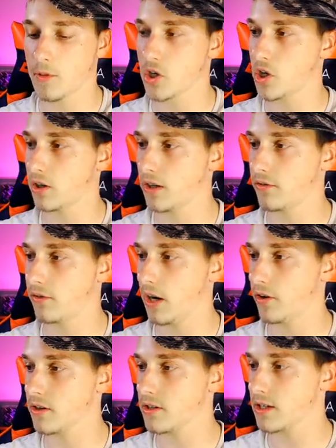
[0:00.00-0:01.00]
Shocking
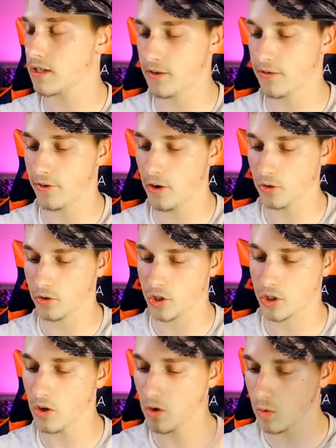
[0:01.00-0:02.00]
Virus, that's the Photon
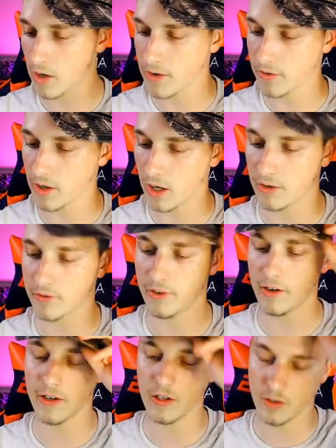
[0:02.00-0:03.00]
Shockwave card.
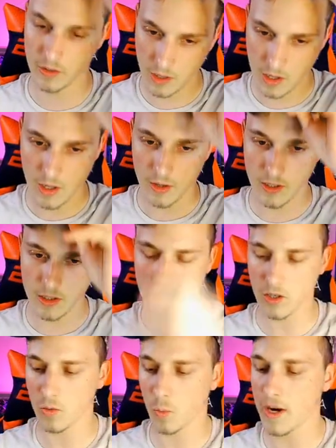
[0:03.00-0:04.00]
This is
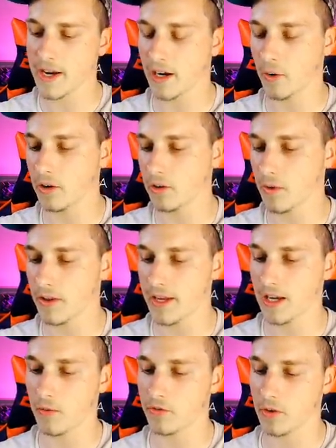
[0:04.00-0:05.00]
so weird. I wonder where they
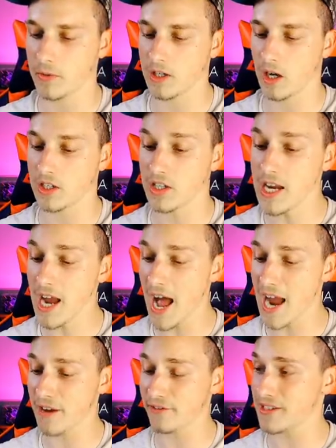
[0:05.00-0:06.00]
come from, these cards. The
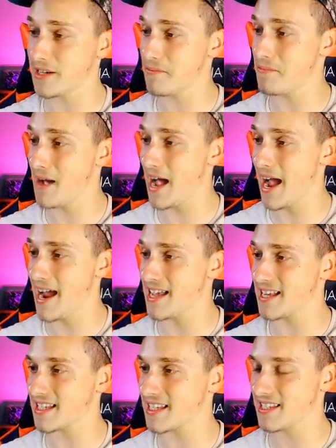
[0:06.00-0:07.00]
Eye of
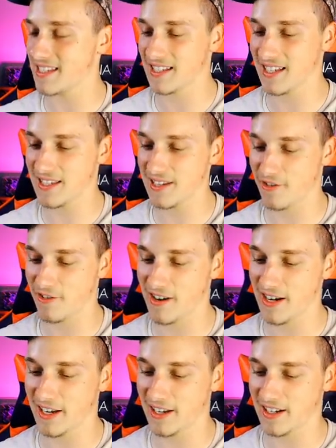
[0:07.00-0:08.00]
Demias! That's a
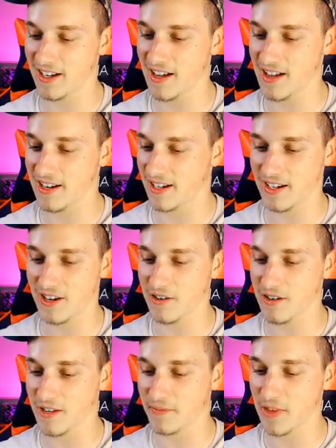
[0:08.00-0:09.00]
really good card. I didn't
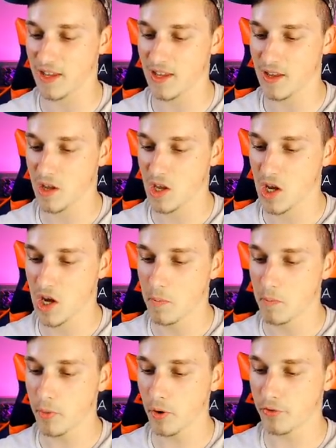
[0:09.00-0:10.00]
own it.
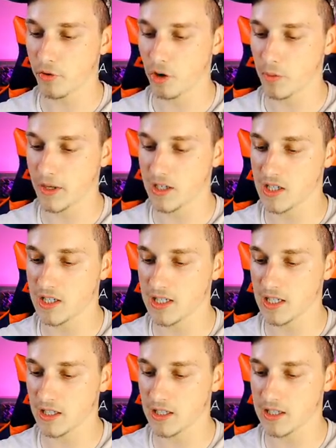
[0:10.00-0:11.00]
Performage
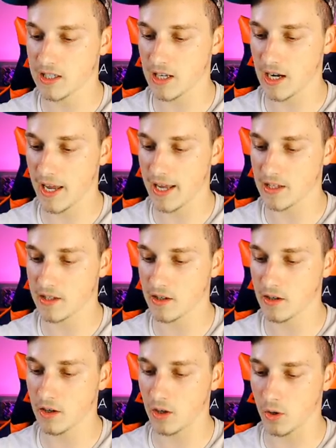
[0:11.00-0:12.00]
Stilus
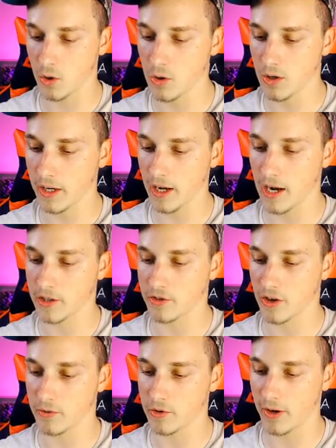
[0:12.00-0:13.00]
Lancer. Googly Eyes
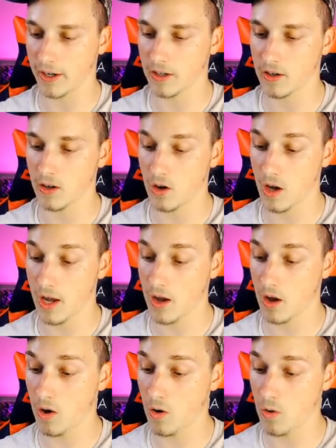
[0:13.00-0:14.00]
Drum Dragon.
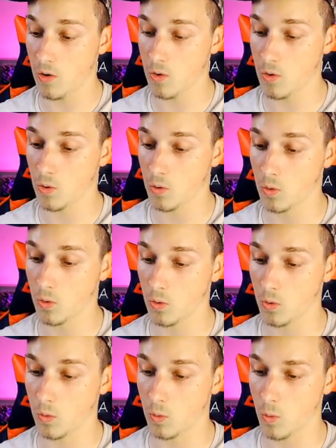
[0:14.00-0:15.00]
Oh,
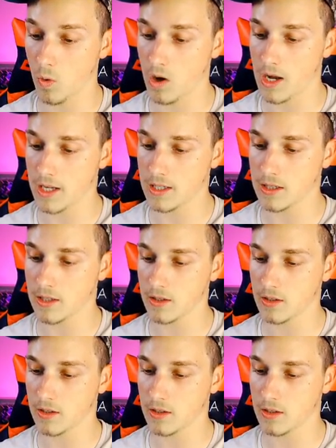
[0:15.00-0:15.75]
what?